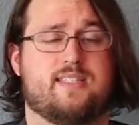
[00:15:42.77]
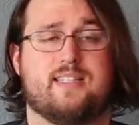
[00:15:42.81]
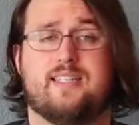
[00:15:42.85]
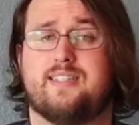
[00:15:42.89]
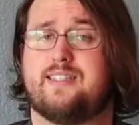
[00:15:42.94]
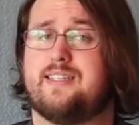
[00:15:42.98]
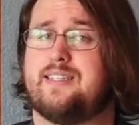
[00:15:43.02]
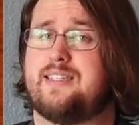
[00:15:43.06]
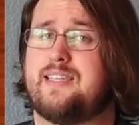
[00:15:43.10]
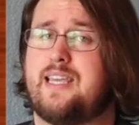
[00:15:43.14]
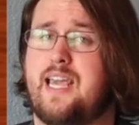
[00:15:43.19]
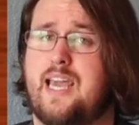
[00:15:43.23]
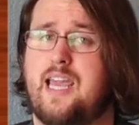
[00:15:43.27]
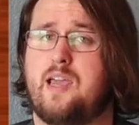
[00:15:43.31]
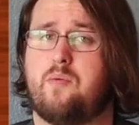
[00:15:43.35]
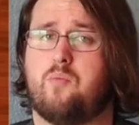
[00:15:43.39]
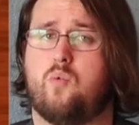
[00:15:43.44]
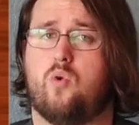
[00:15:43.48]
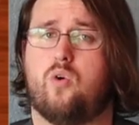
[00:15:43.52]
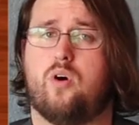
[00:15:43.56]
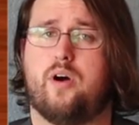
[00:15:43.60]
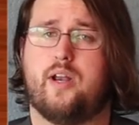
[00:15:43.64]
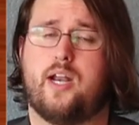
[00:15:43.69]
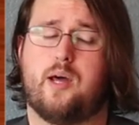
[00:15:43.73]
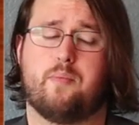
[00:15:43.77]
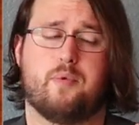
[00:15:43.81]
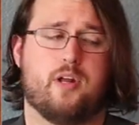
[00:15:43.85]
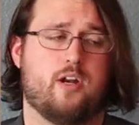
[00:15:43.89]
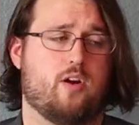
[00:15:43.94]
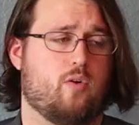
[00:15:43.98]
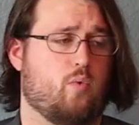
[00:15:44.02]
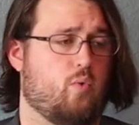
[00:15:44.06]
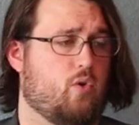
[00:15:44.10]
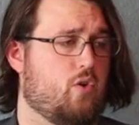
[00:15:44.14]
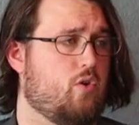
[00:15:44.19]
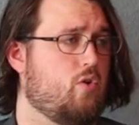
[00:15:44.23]
This is game one. I'm going
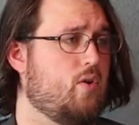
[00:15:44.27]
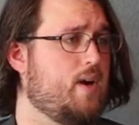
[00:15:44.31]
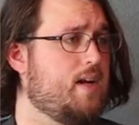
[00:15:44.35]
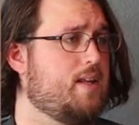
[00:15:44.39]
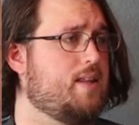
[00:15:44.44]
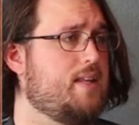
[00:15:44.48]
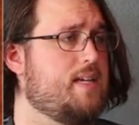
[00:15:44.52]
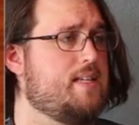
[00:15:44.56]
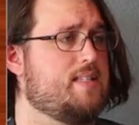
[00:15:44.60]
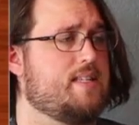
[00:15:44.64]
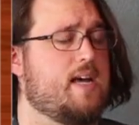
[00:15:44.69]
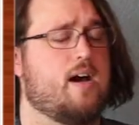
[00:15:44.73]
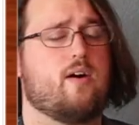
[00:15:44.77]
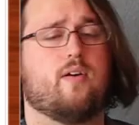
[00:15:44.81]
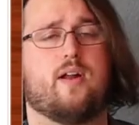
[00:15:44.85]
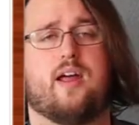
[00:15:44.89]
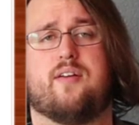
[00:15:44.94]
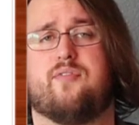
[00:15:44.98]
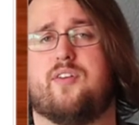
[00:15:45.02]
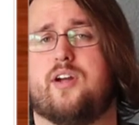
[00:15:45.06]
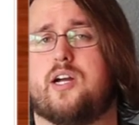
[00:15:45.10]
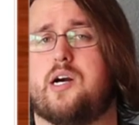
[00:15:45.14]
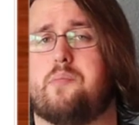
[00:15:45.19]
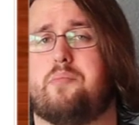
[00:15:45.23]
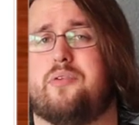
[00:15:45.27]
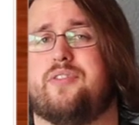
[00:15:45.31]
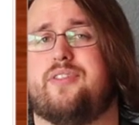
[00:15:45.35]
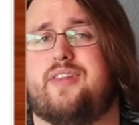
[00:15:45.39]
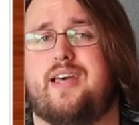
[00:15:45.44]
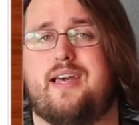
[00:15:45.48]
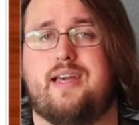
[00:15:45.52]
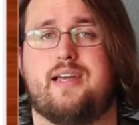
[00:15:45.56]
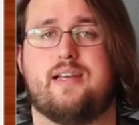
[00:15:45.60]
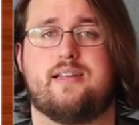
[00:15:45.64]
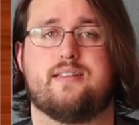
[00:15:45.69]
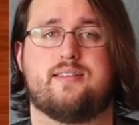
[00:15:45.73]
to crank these out every couple
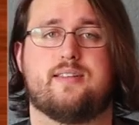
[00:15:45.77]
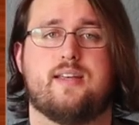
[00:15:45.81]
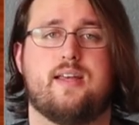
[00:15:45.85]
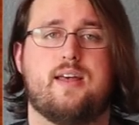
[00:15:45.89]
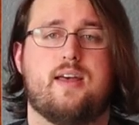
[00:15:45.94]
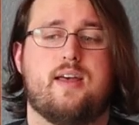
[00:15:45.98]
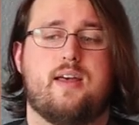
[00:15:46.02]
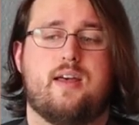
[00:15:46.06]
days.